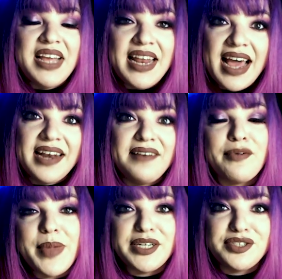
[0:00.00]
it had
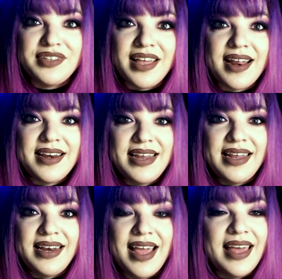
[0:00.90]
information that I
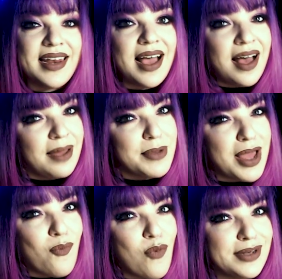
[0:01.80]
needed, and I'm
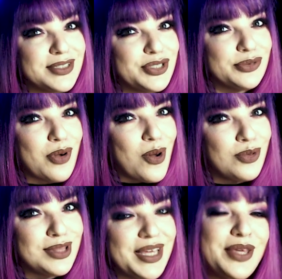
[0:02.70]
not one to
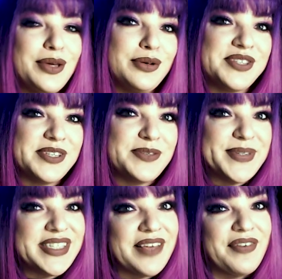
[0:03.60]
only use
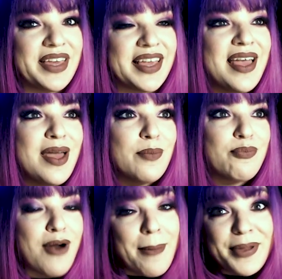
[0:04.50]
specific
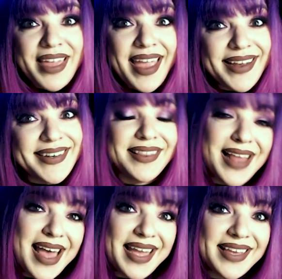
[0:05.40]

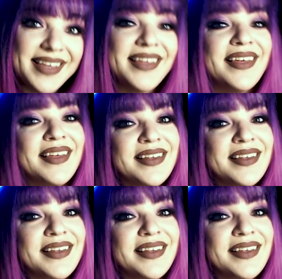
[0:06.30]
propaganda-like